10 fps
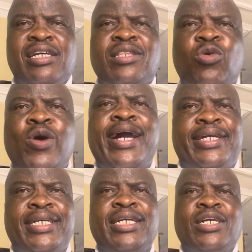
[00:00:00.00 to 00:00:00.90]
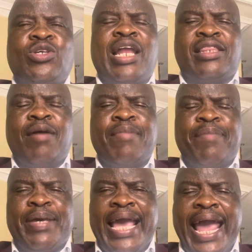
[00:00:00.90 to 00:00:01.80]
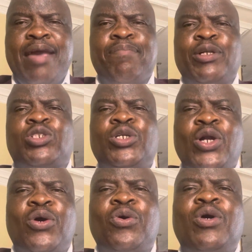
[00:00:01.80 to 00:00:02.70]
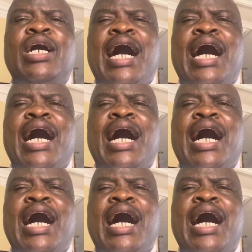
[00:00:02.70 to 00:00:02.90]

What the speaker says: the word so that they may be able to know